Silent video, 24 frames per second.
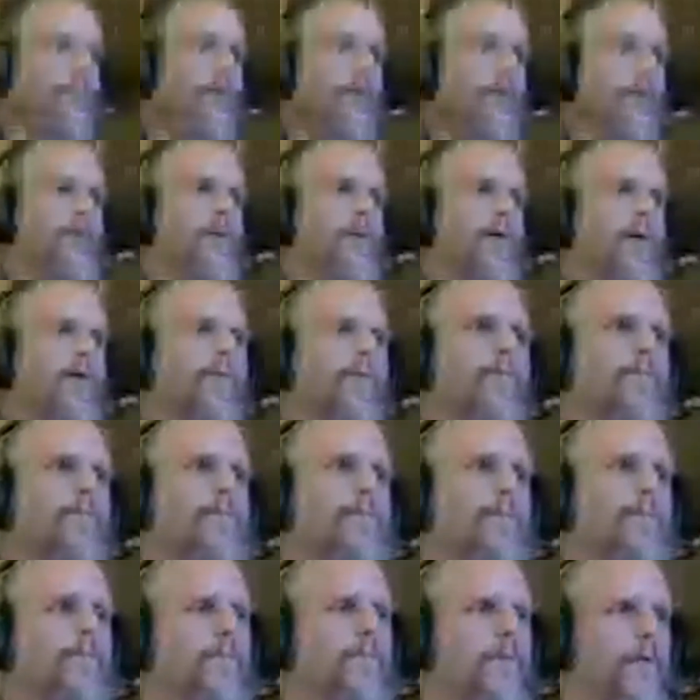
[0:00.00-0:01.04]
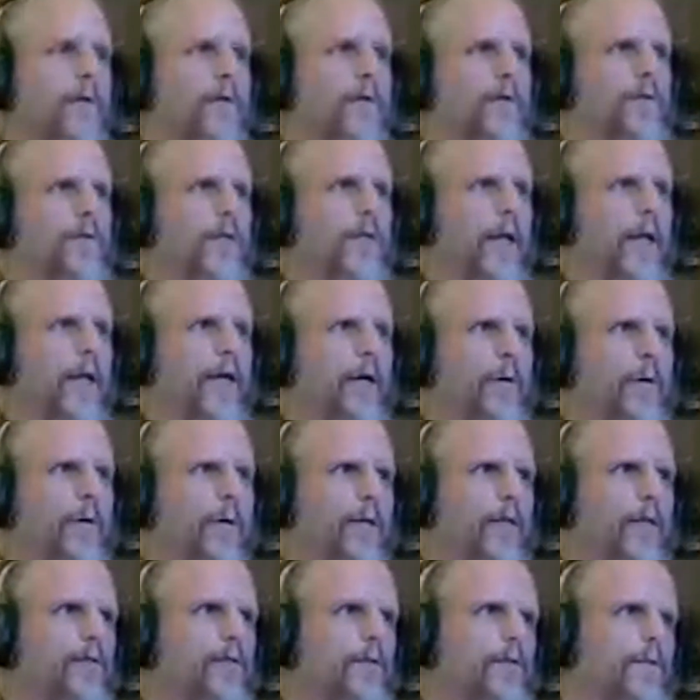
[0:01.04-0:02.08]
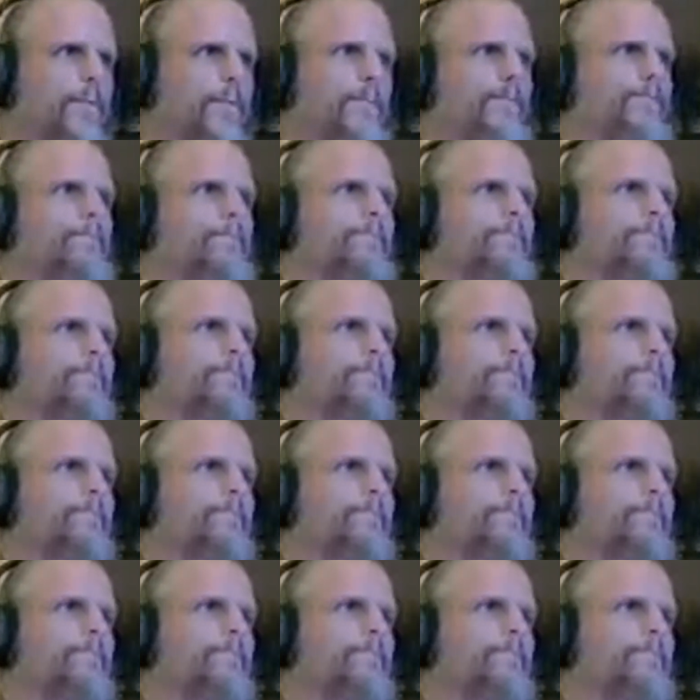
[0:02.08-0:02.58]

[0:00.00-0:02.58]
as well, known as AOS.